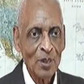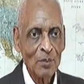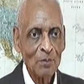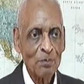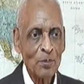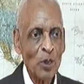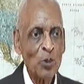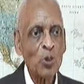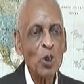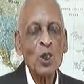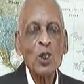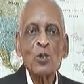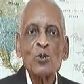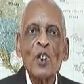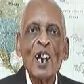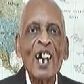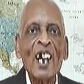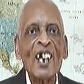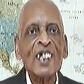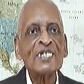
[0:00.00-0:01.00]
But
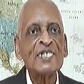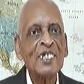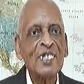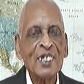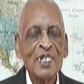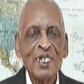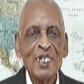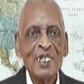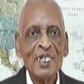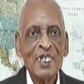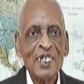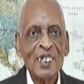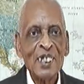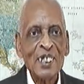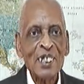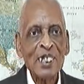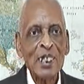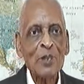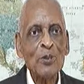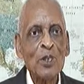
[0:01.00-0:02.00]
word-wise,
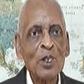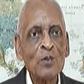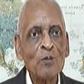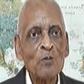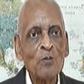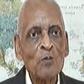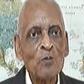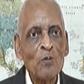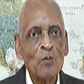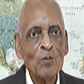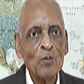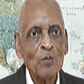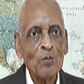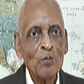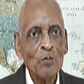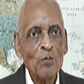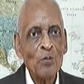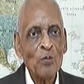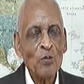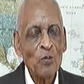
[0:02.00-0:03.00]
they weren't
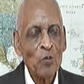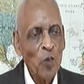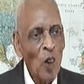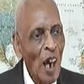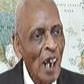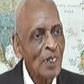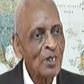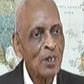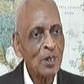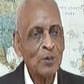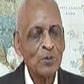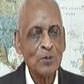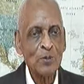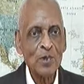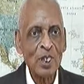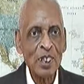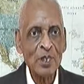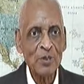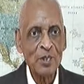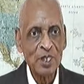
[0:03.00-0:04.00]
following
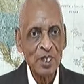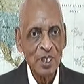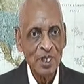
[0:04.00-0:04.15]
him.